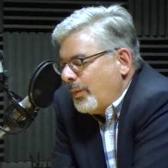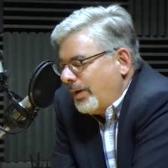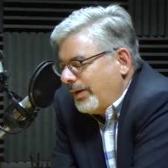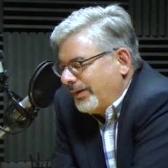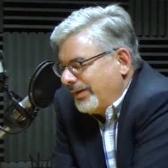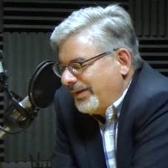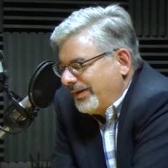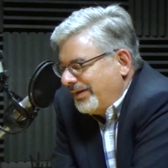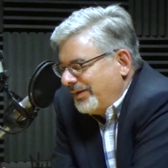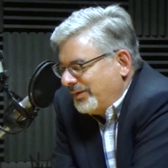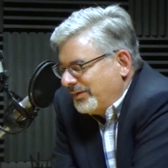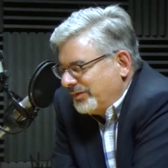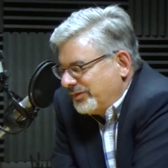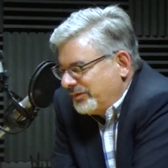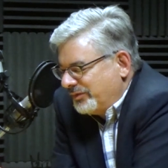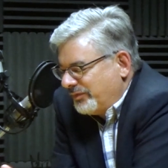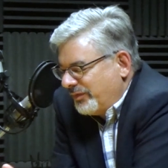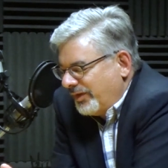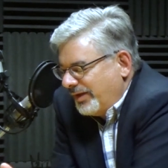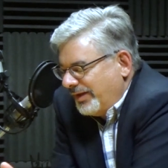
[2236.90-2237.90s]
Well, you know, it's
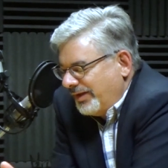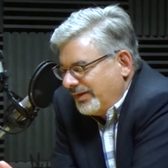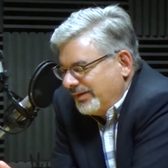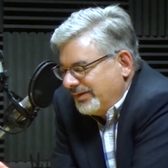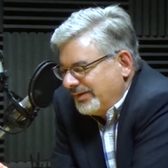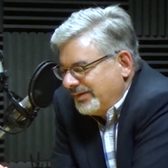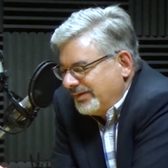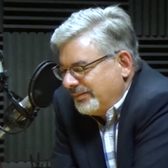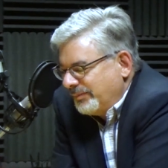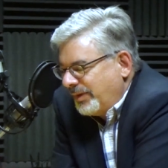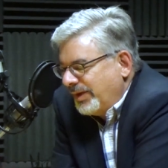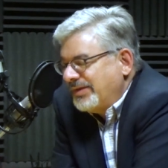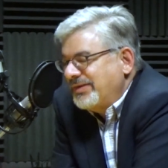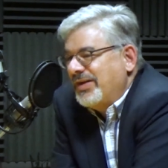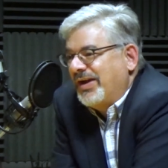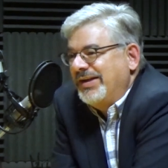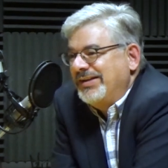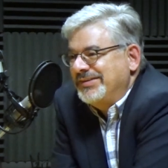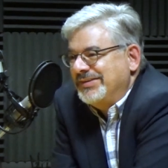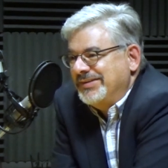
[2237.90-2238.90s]
funny. Uh, Mike
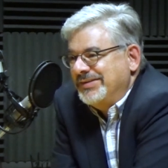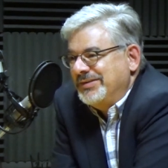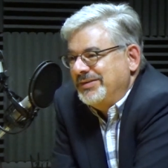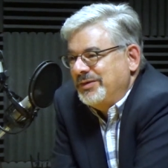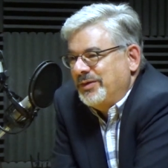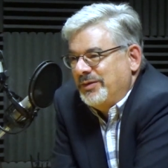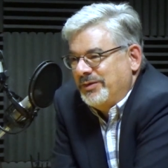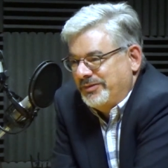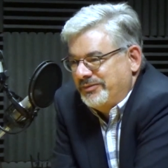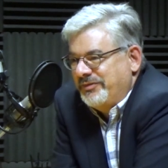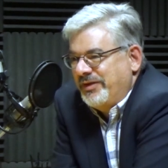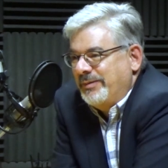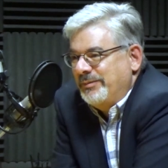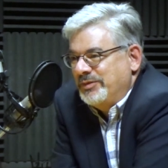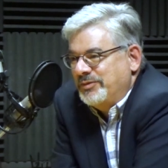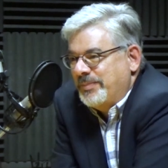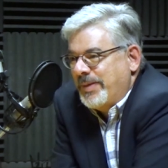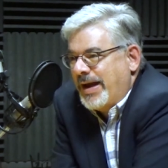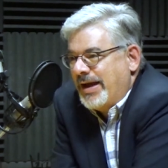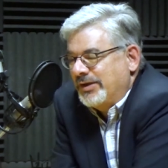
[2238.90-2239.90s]
Tyson, you know, the
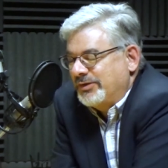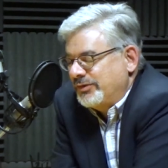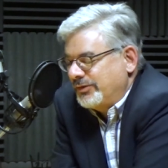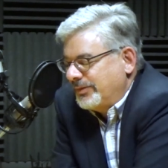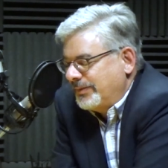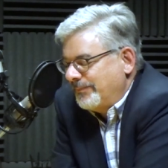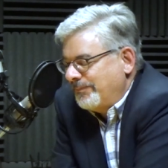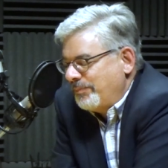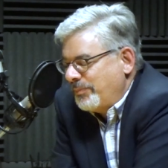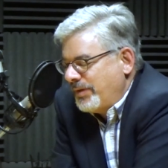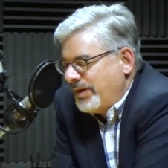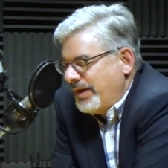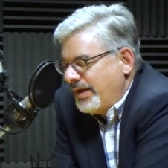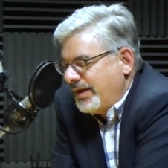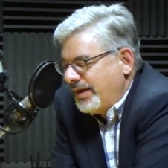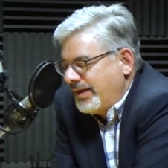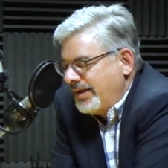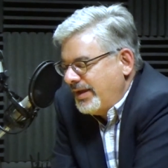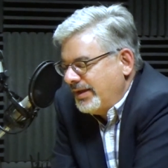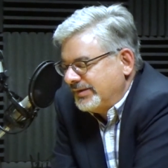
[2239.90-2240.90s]
famous boxer, yeah. he,
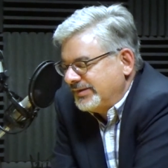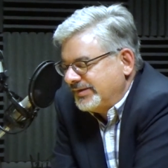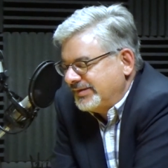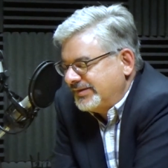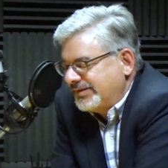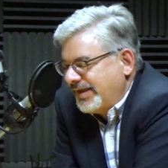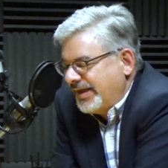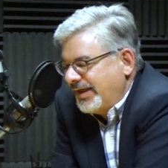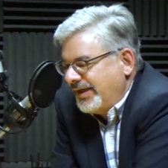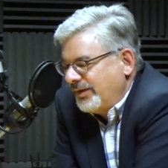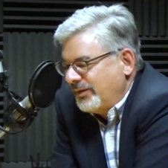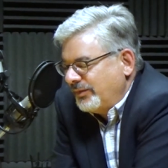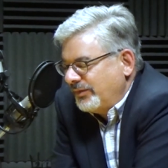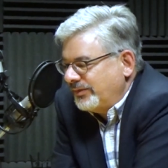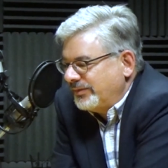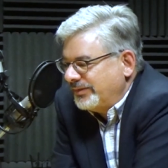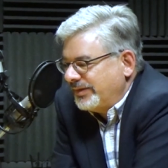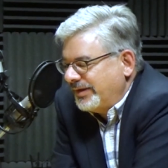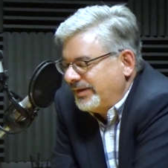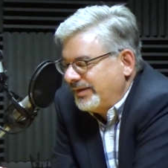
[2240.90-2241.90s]
he has a saying, or
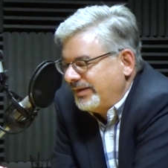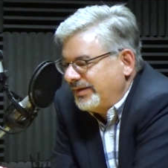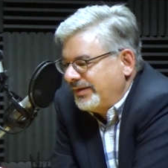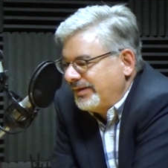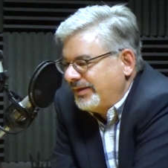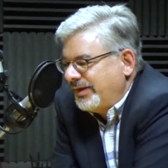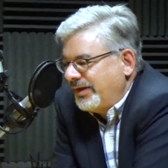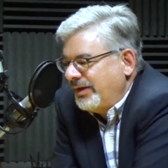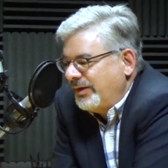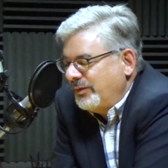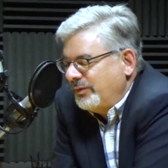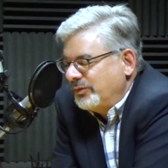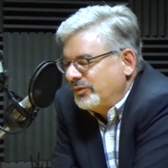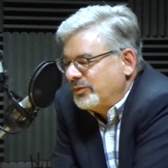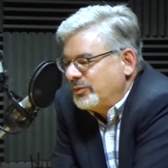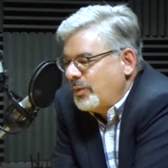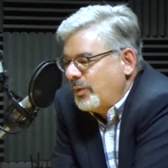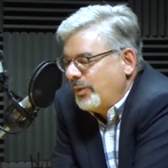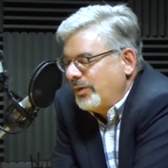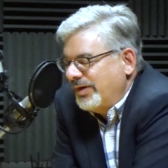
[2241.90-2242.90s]
uh, he was
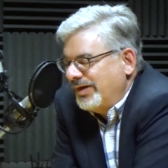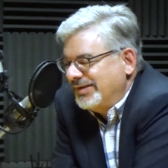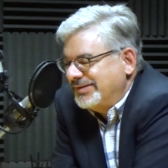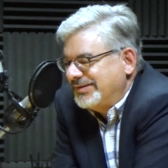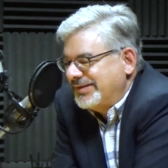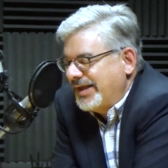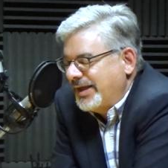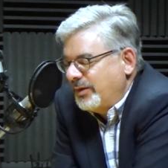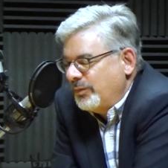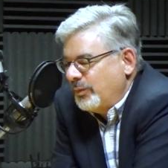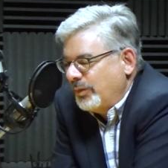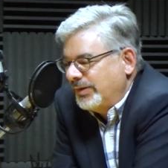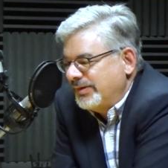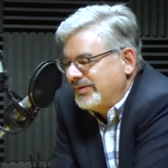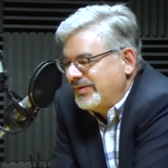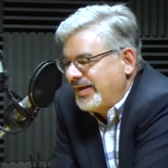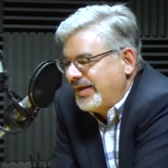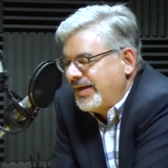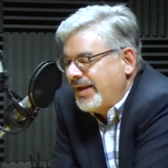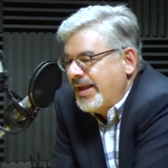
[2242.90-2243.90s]
quoted as saying
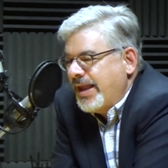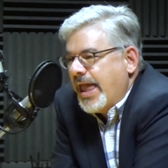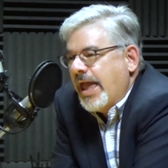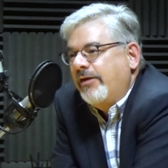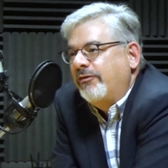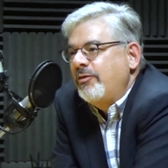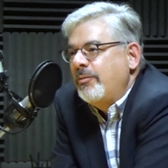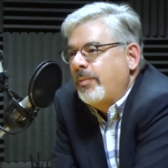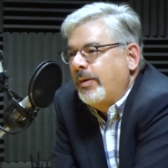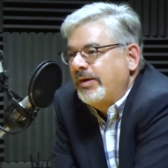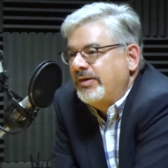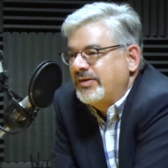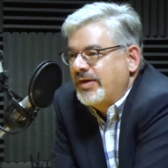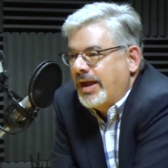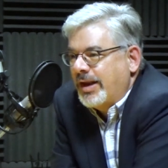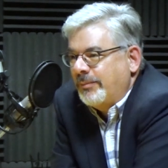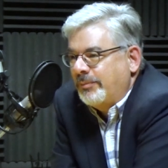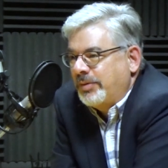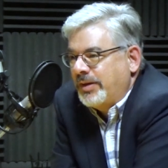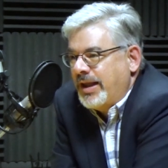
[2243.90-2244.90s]
once that everybody's
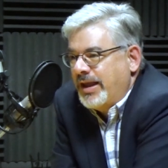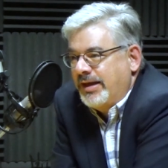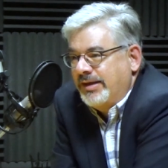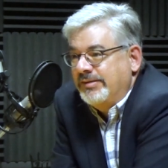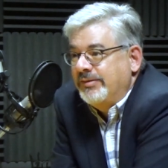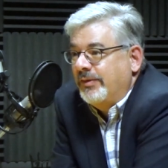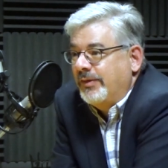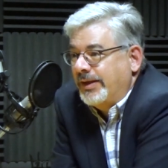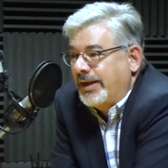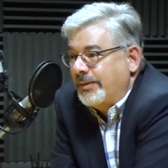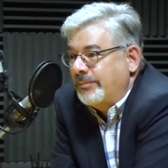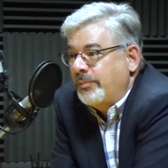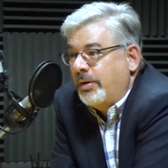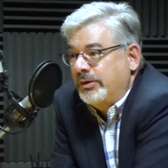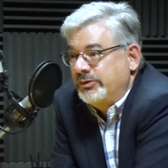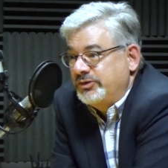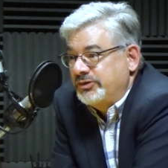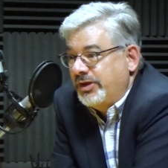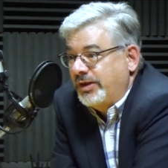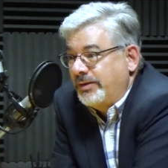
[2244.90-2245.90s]
got a plan until they get
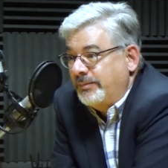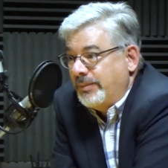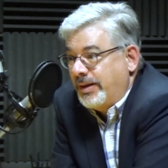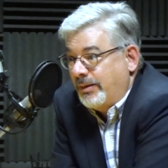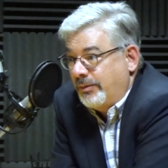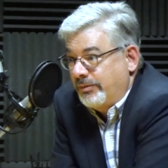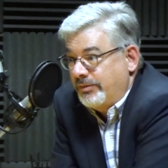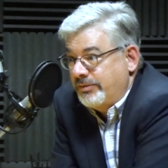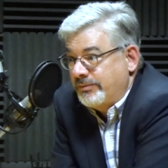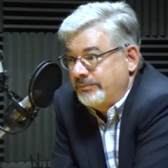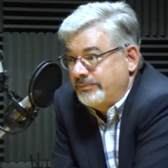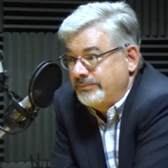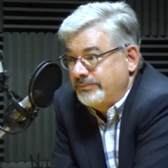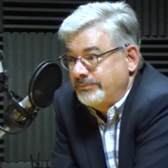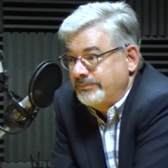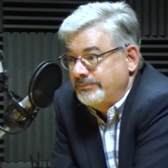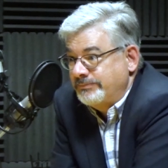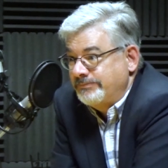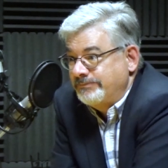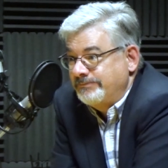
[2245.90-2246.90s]
punched in the mouth.
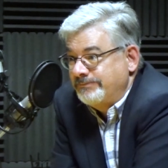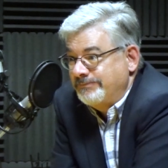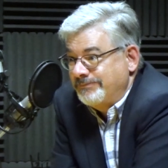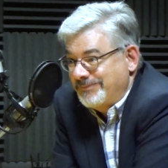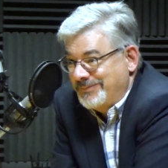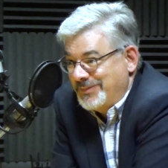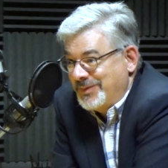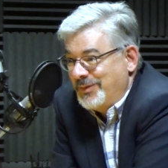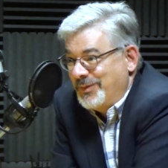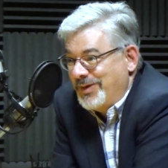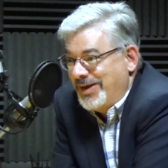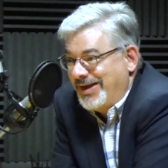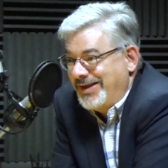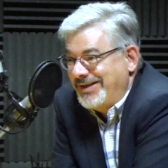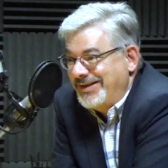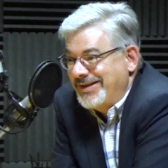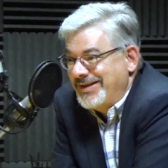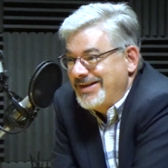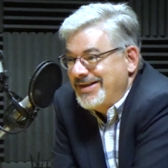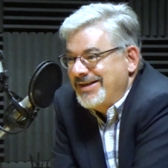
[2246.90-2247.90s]
Mm. Okay? Yeah.
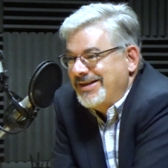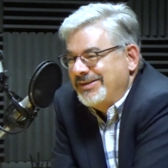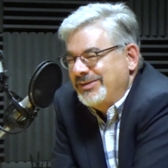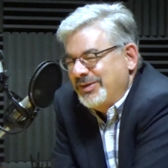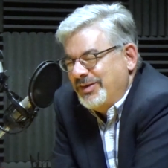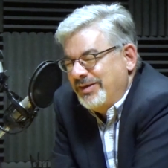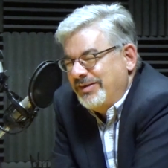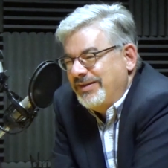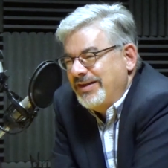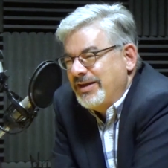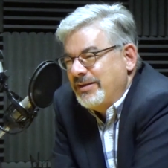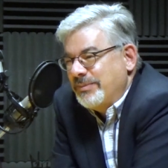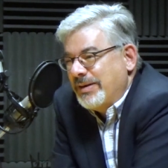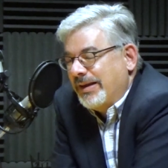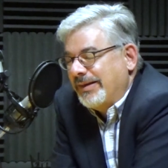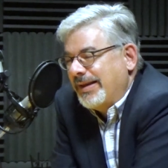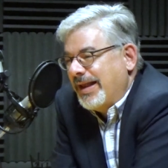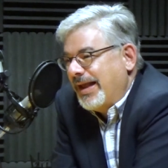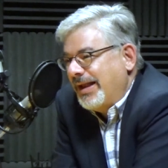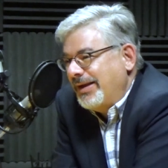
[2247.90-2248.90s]
So you think
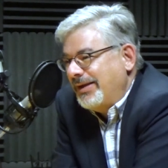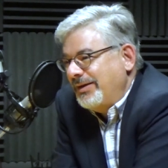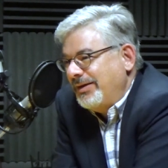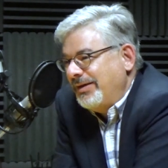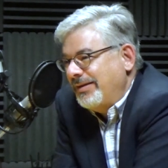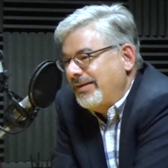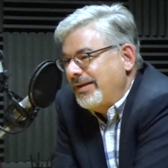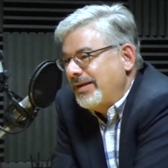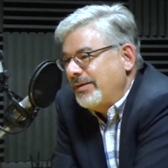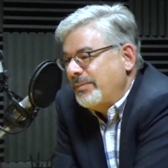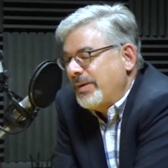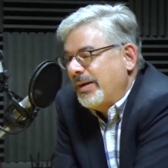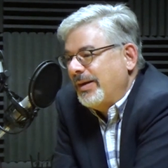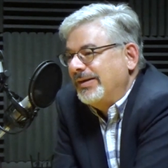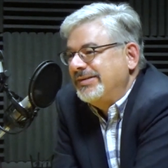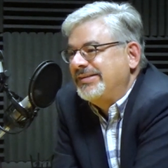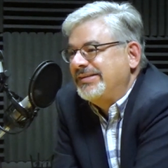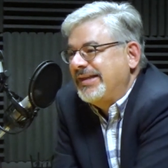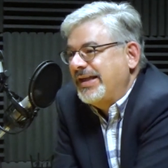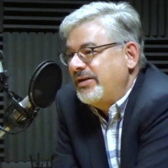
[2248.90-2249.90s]
about that, and you think about
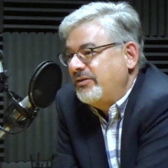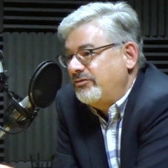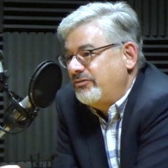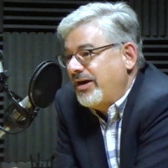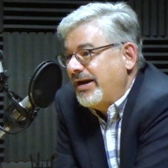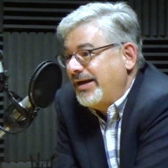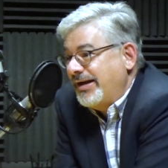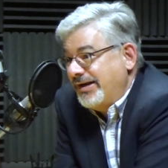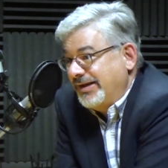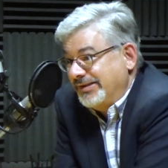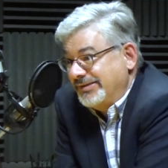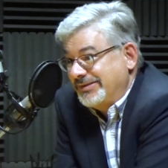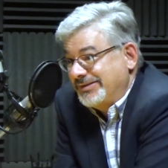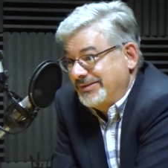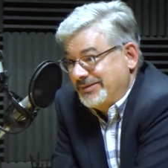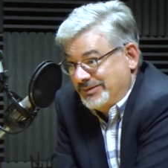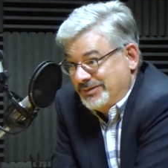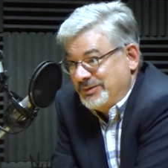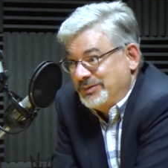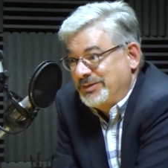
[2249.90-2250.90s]
a state of
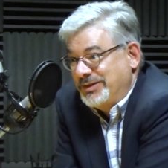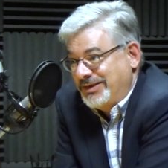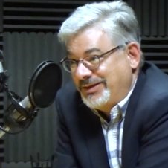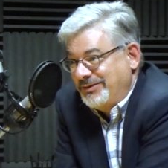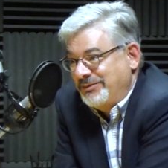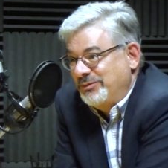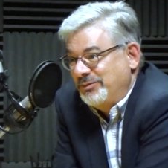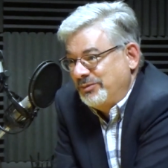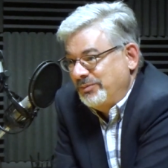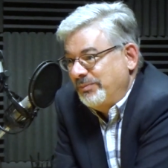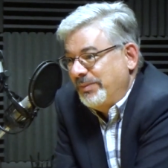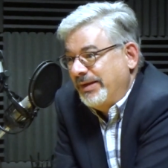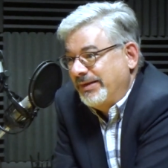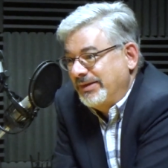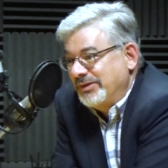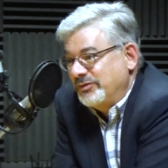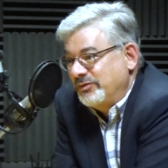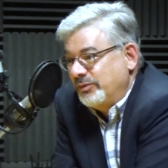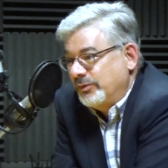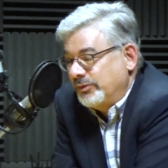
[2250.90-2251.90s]
readiness. Okay? You make yeah.
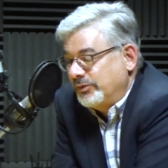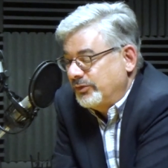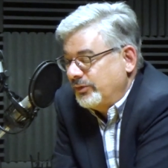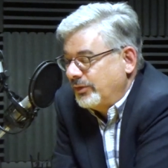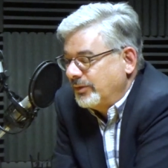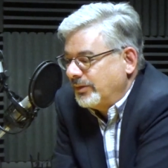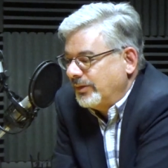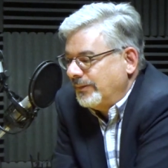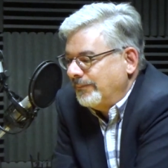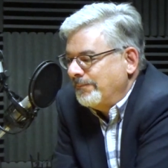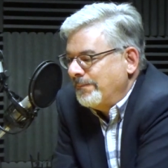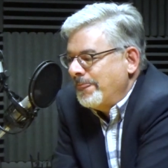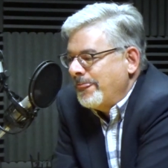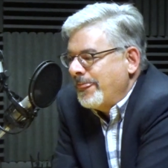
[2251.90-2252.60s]
this full circle.